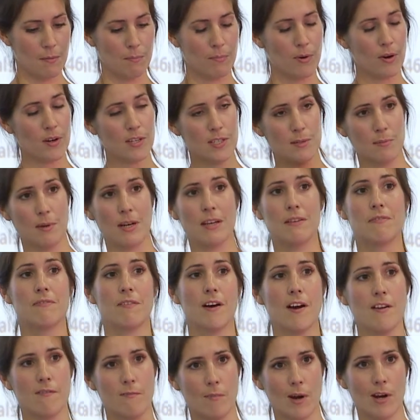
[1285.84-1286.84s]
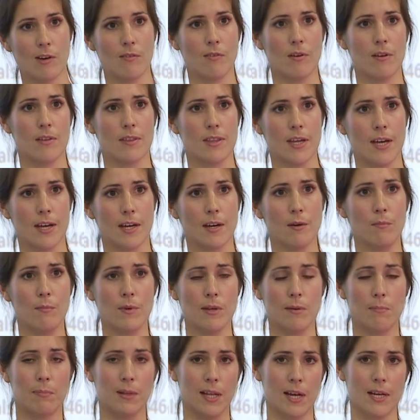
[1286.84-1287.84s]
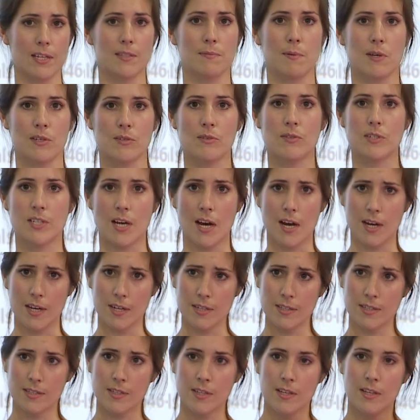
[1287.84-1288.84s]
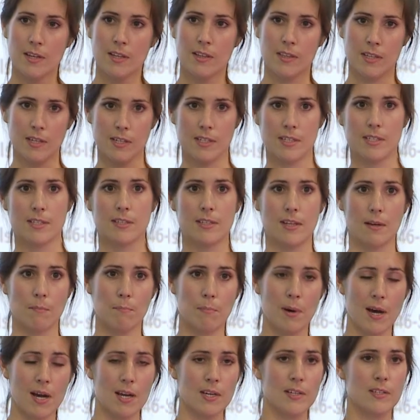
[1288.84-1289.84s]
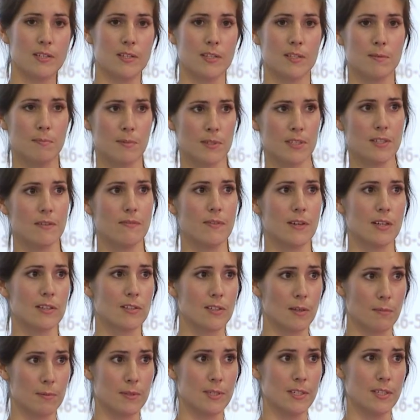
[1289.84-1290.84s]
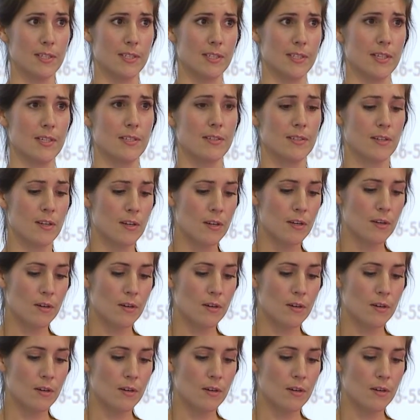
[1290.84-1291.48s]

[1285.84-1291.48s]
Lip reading: approximately 5 micron thick, and we apply special dyes that bind to specific substances